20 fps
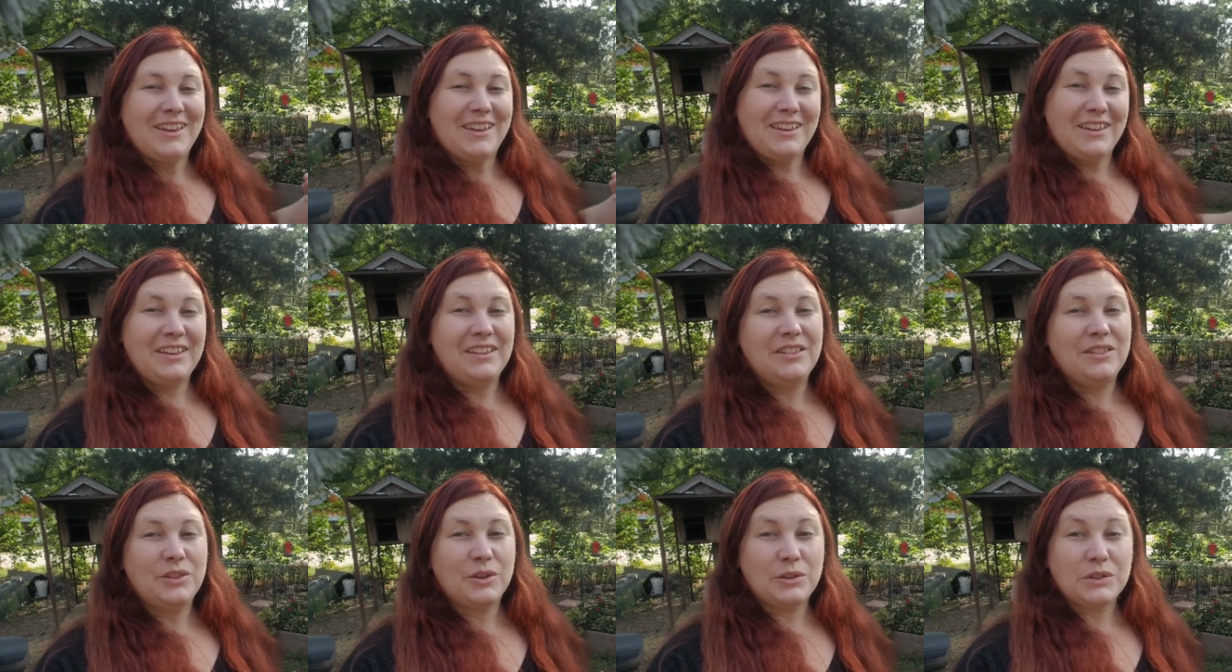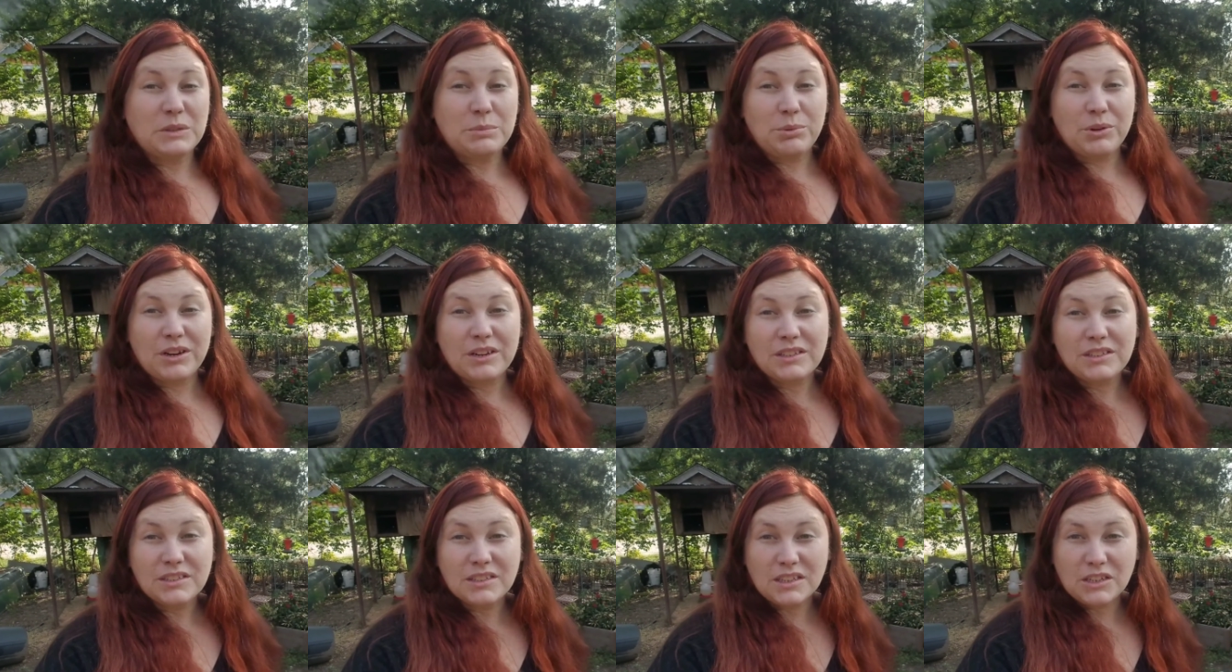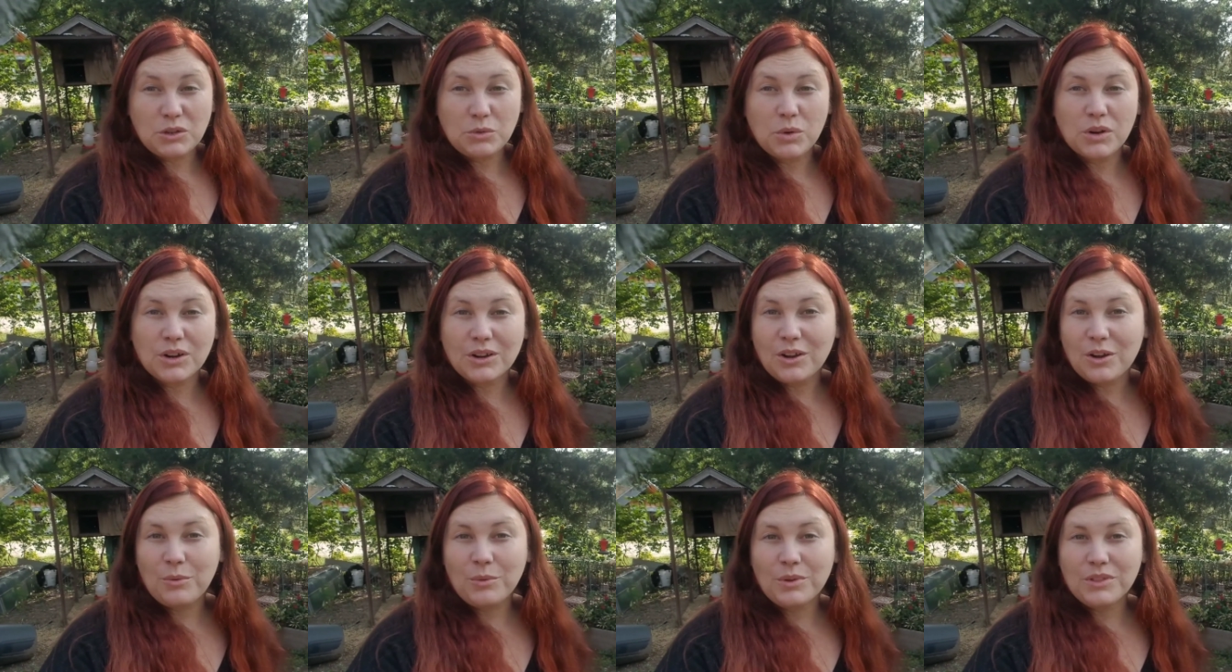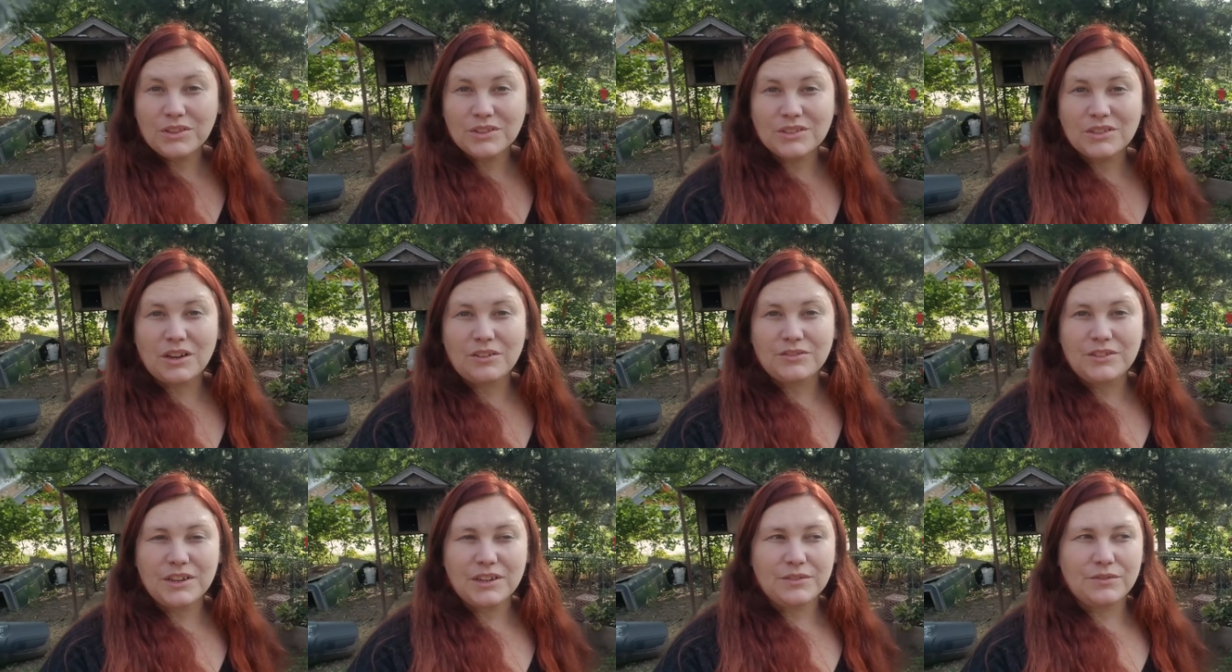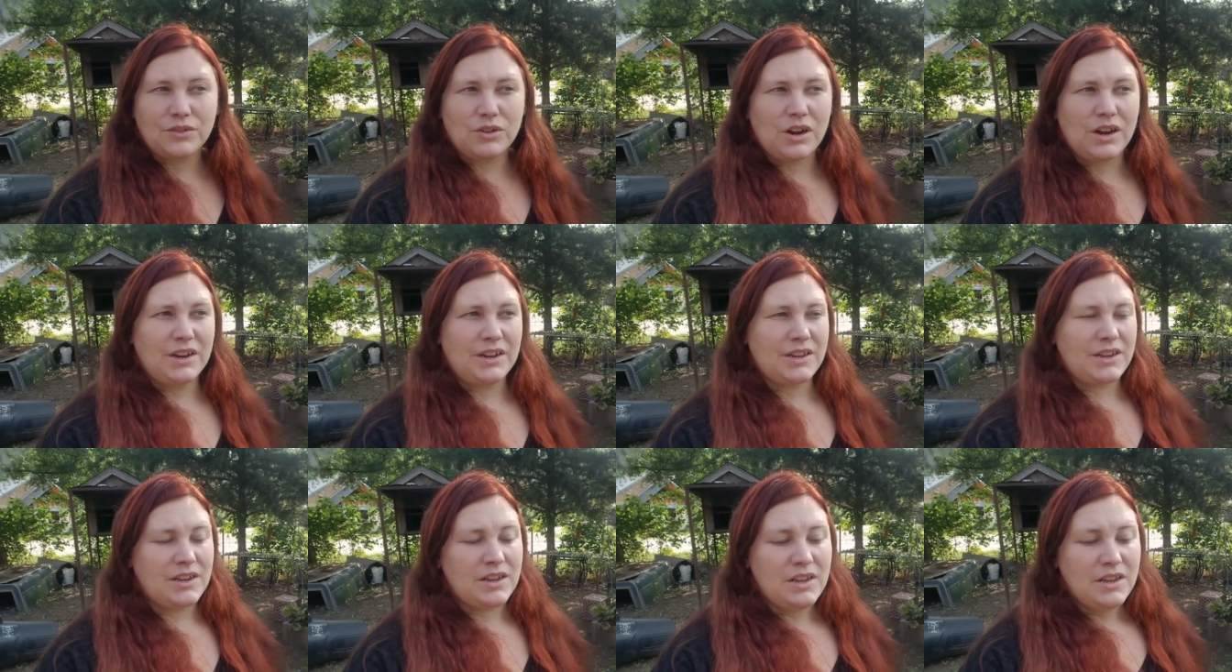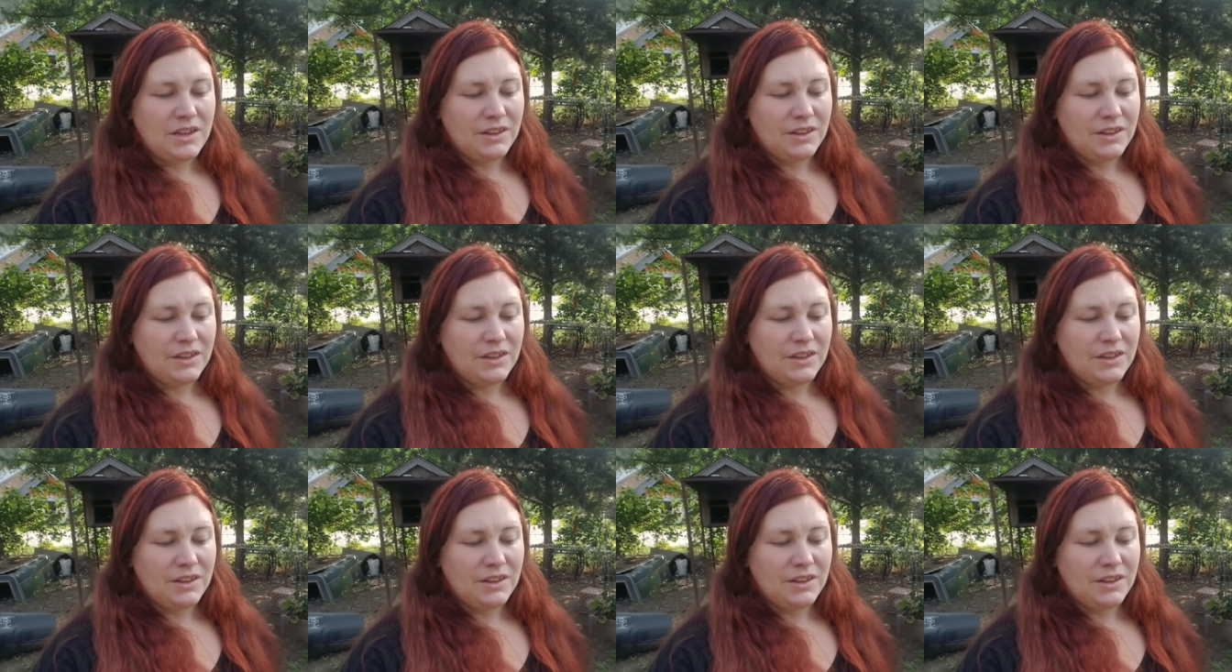in those braids, then you want to go with the soft neck variety.